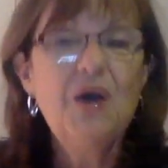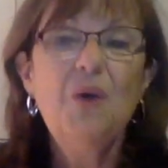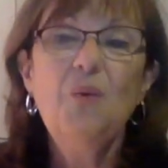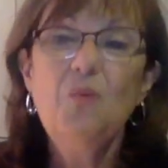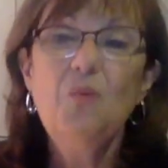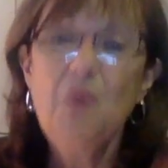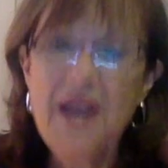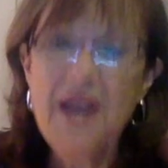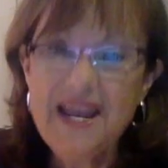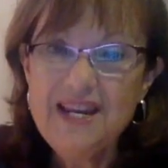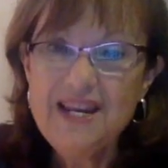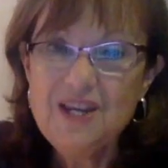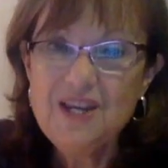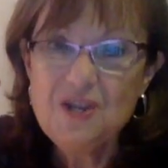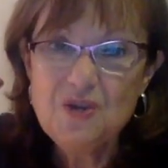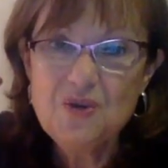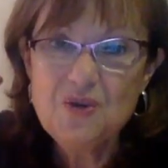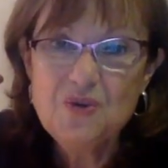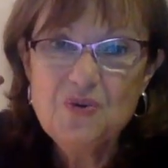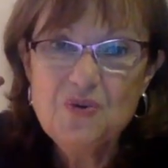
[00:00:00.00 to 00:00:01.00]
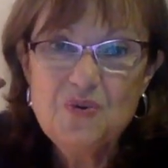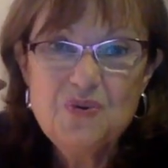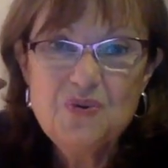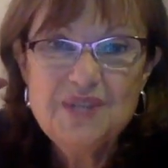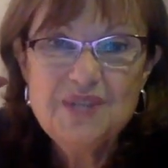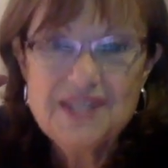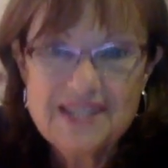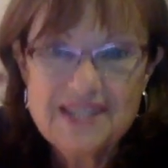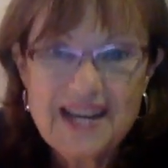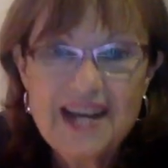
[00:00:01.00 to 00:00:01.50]
When you
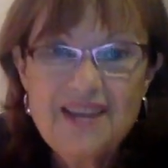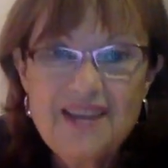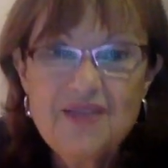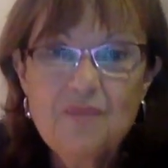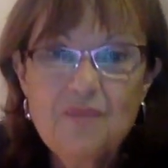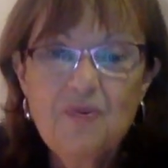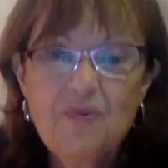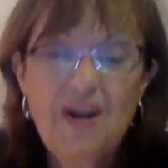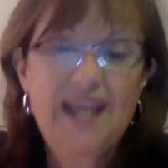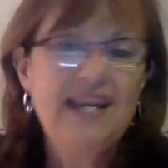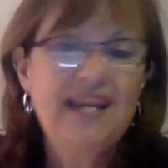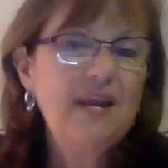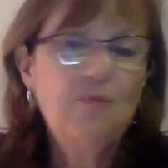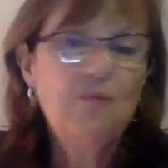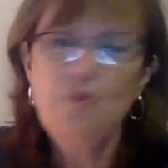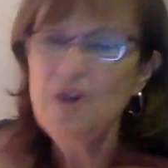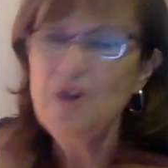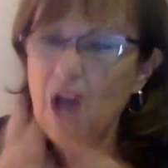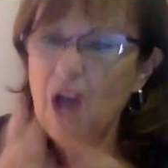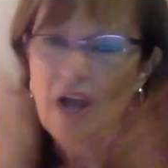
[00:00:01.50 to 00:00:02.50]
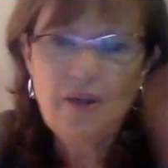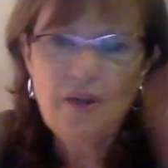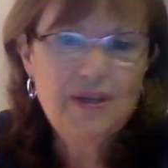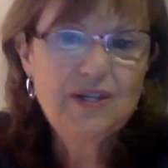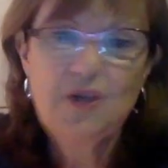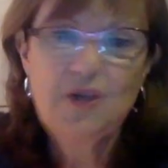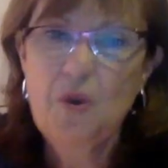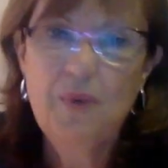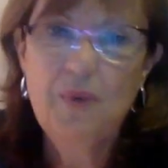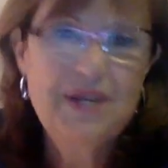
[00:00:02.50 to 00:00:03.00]
study the brain, and we're not going
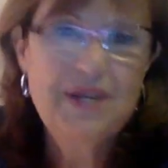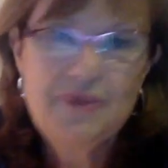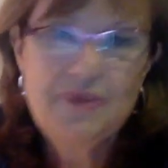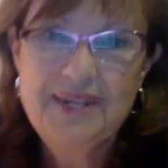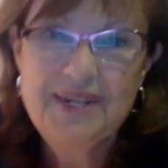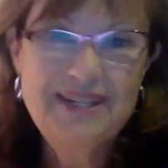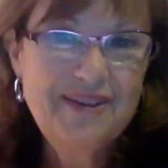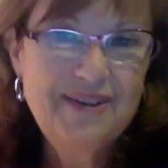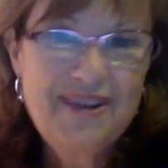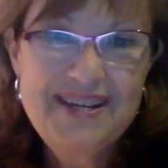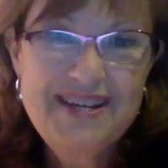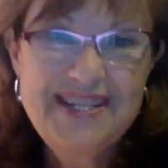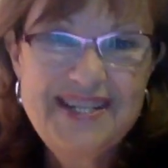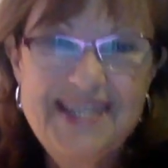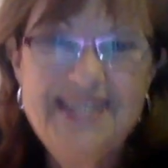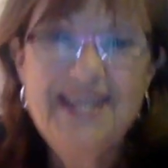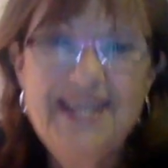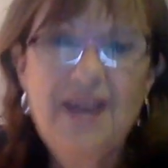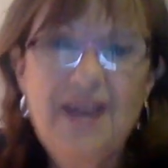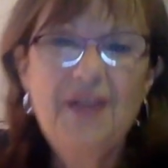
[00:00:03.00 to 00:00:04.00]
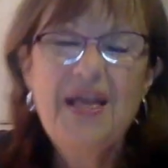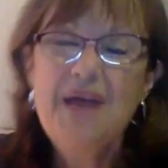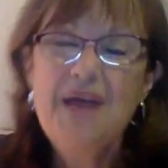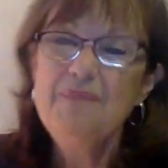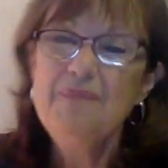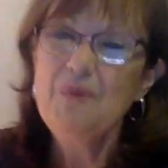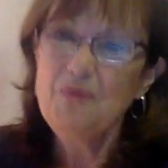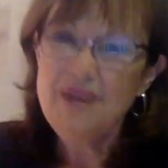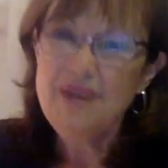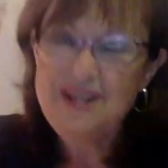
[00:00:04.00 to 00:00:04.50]
to go into it in great detail,
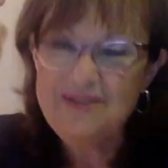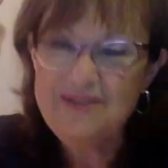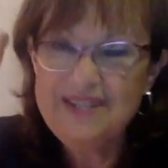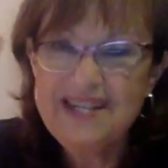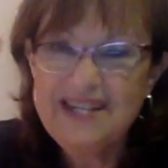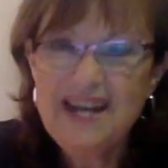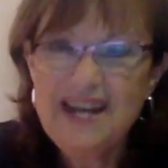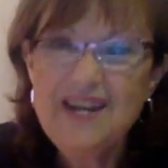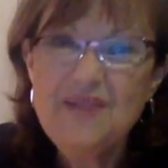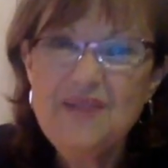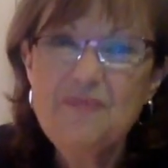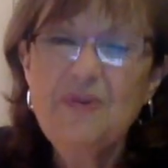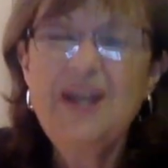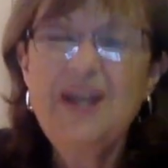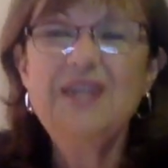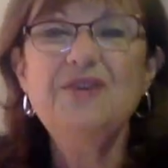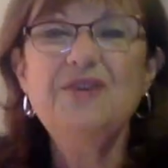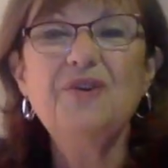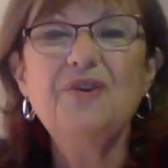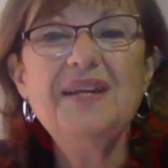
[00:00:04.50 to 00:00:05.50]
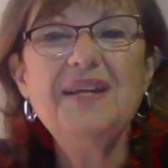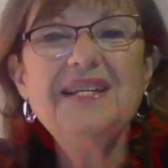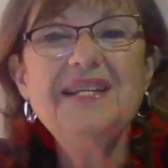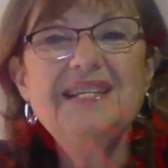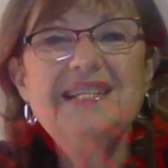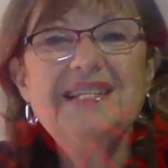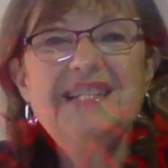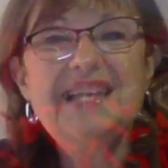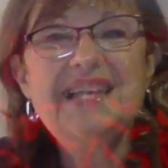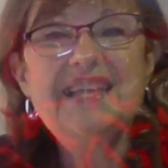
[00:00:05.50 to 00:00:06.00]
but when you study the brain, you're going to
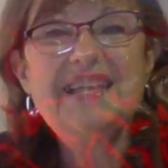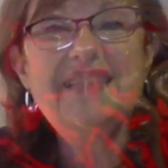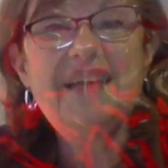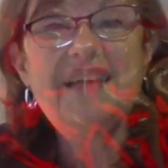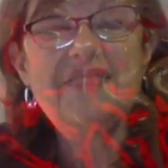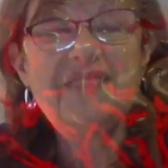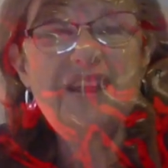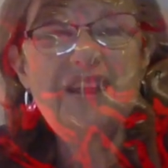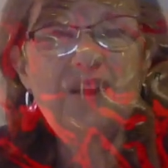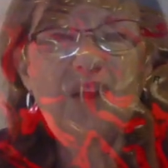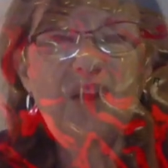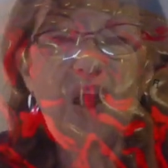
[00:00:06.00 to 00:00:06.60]
see that there